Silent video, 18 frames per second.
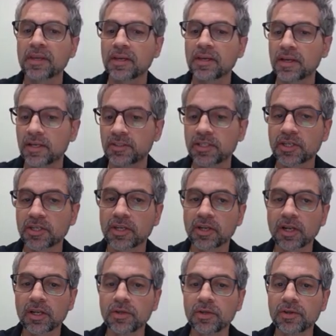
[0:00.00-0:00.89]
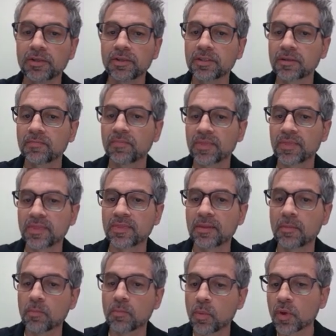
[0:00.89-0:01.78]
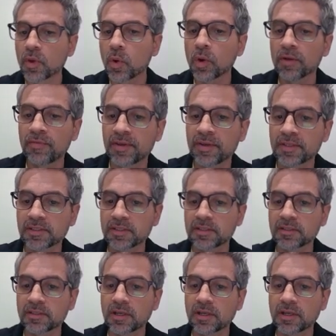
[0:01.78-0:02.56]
And to conclude, with all of this